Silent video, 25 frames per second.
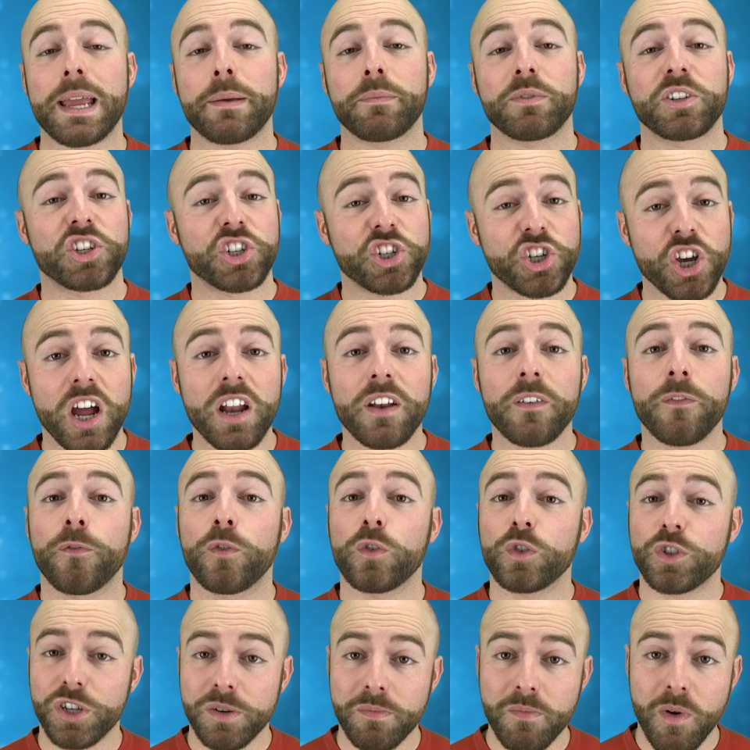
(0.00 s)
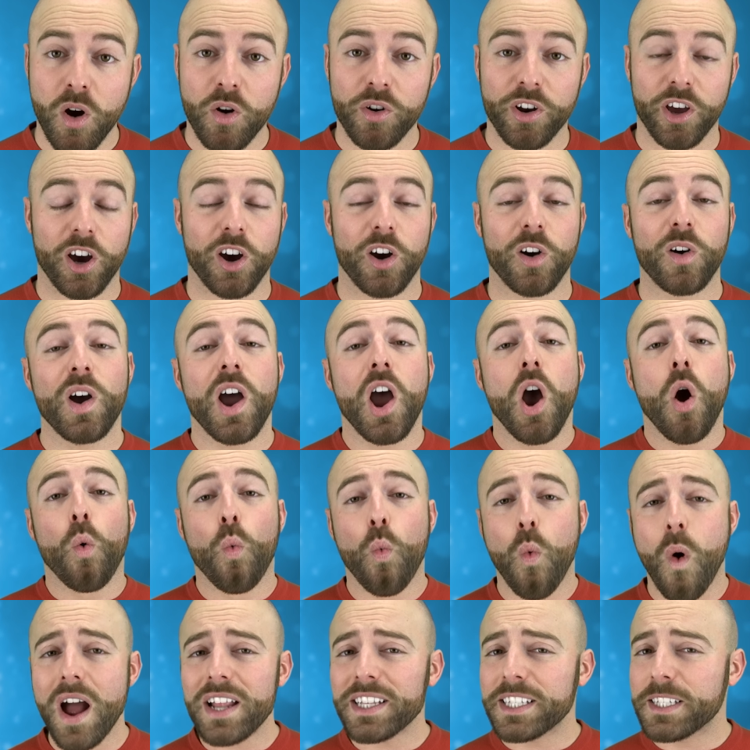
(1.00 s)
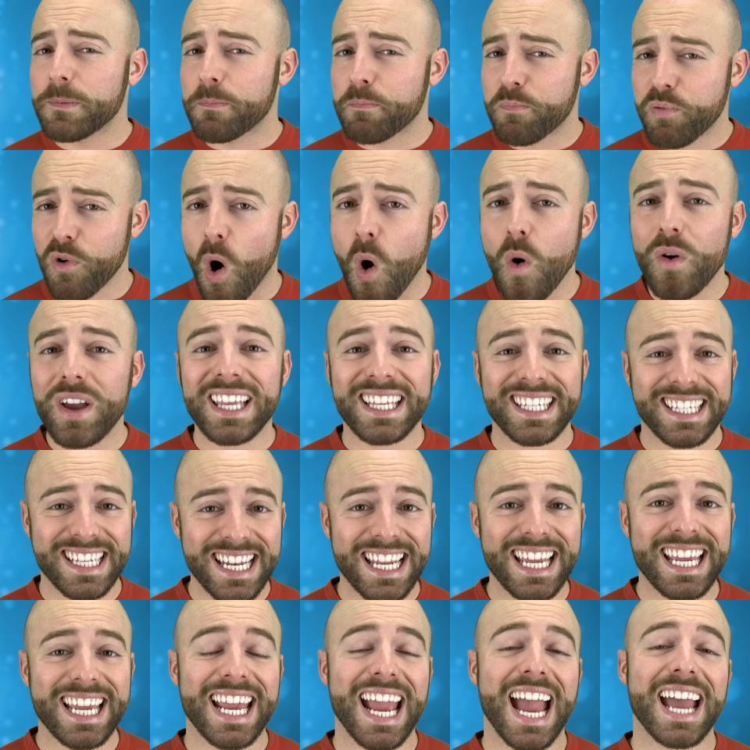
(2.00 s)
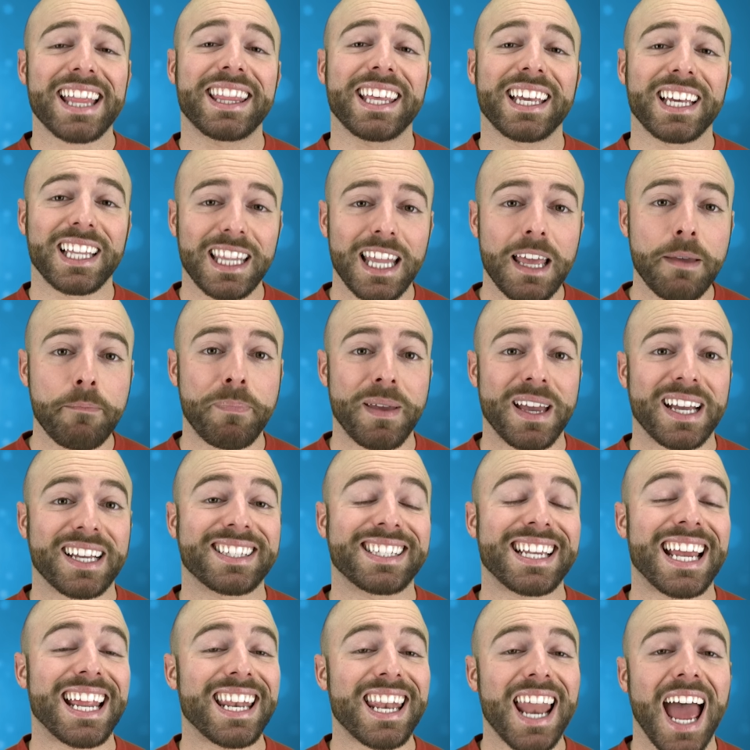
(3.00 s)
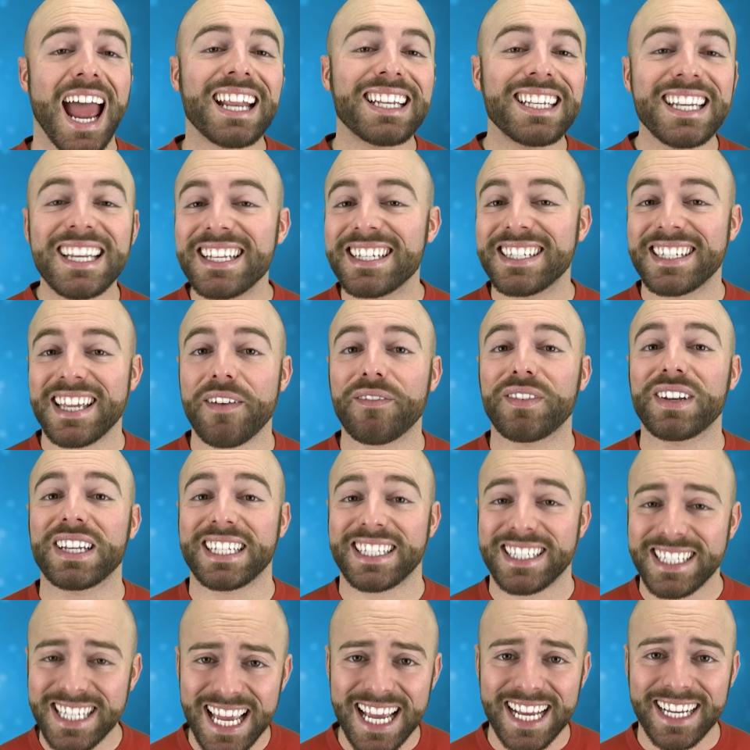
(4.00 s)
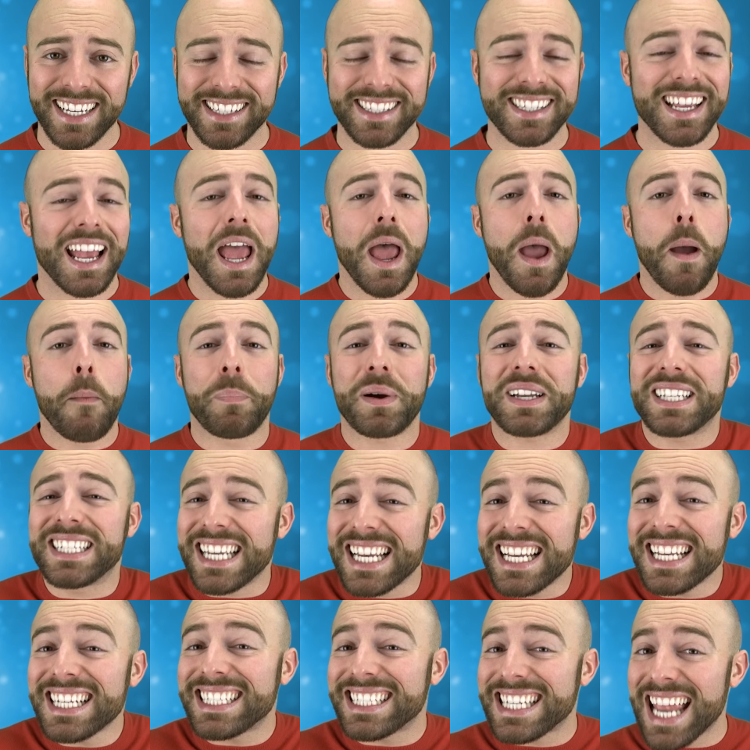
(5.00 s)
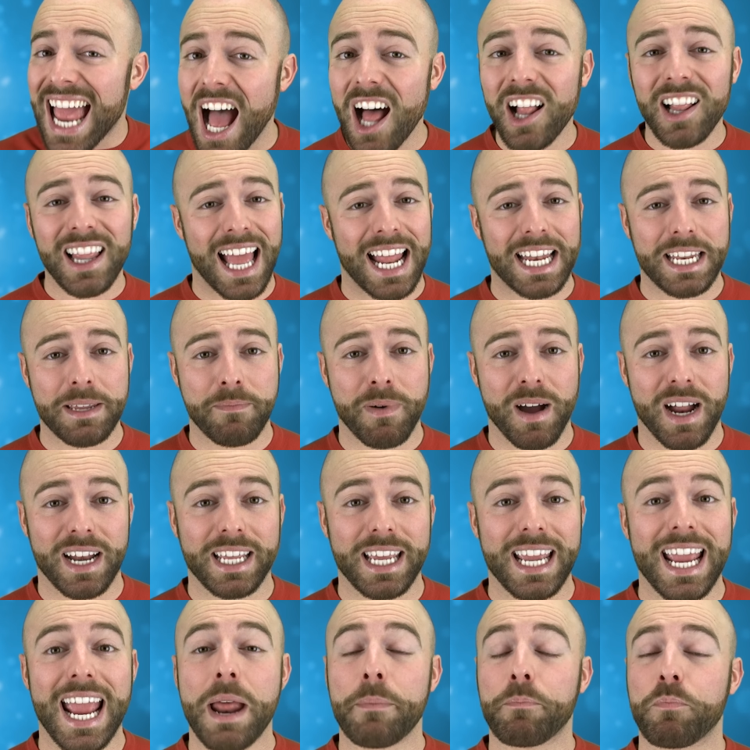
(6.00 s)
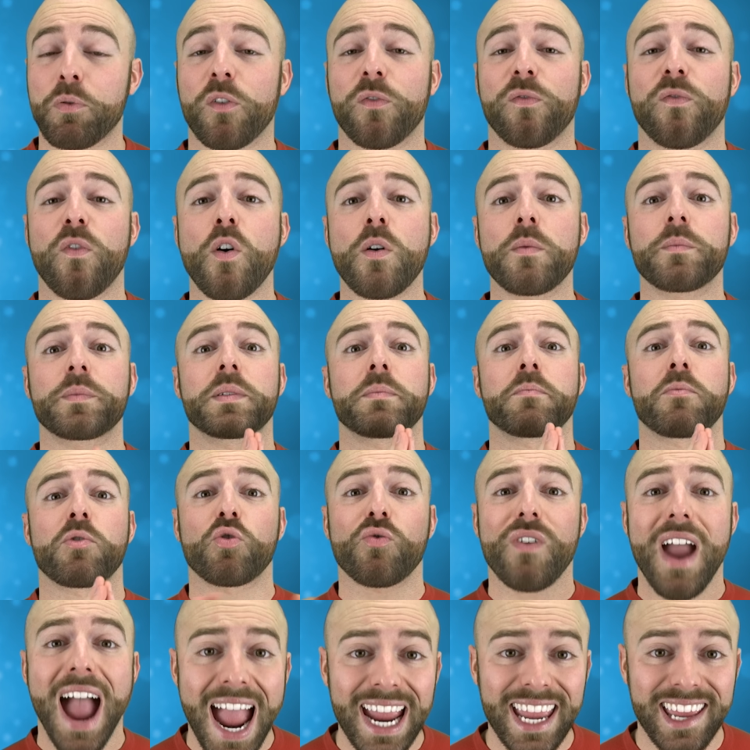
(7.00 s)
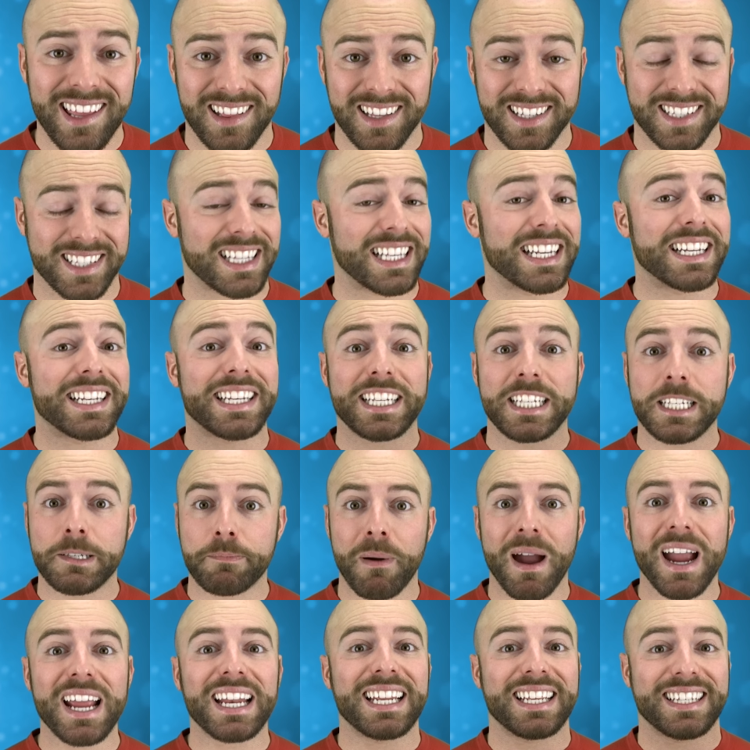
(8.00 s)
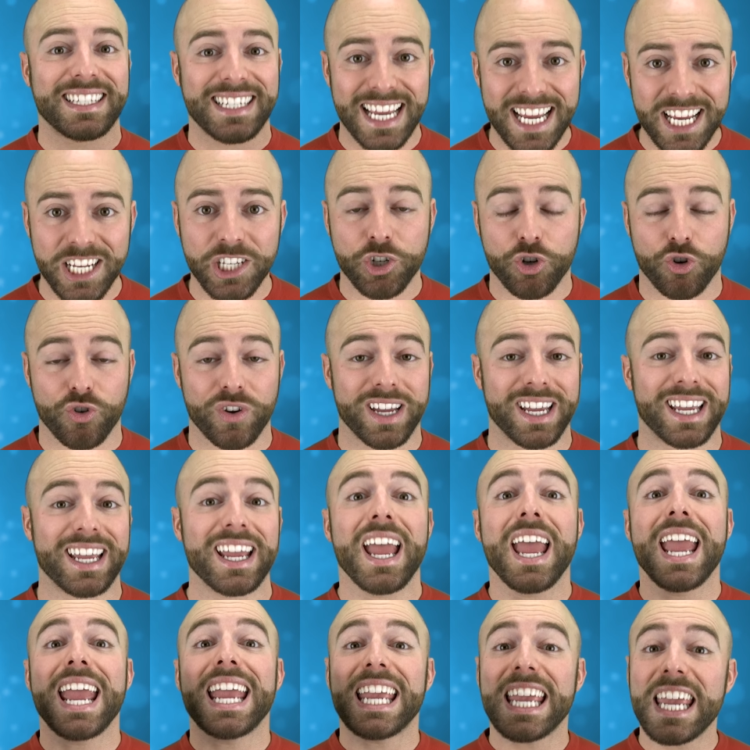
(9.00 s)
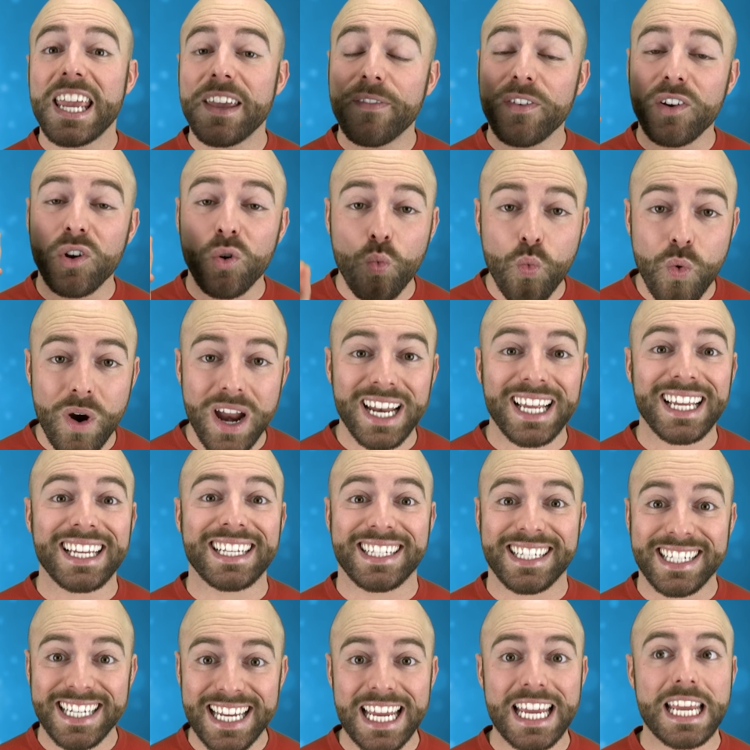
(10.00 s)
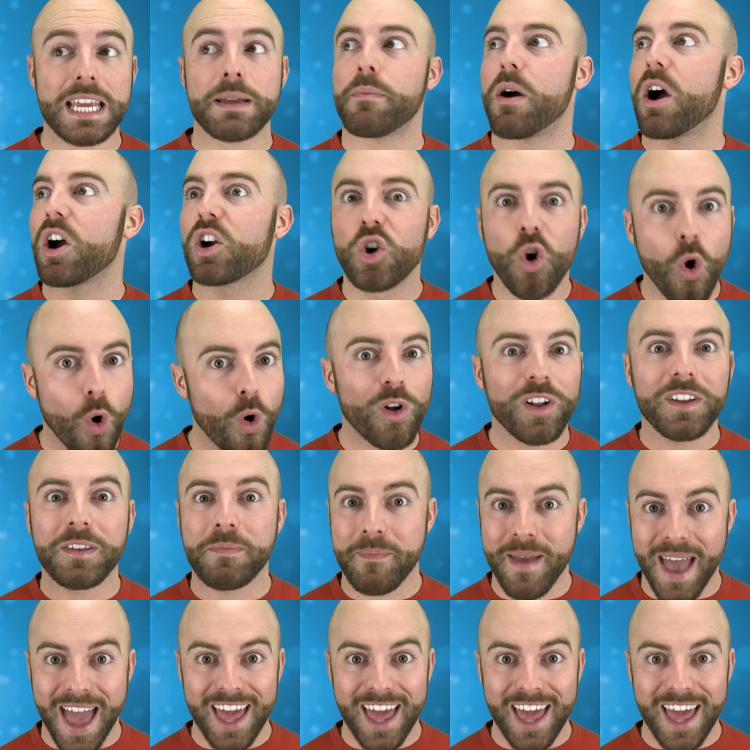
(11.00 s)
named Shun Fujimoto once broke his knee at the Olympics in 1976 but didn't tell anybody and performed miraculously despite his injury, even winning his team a gold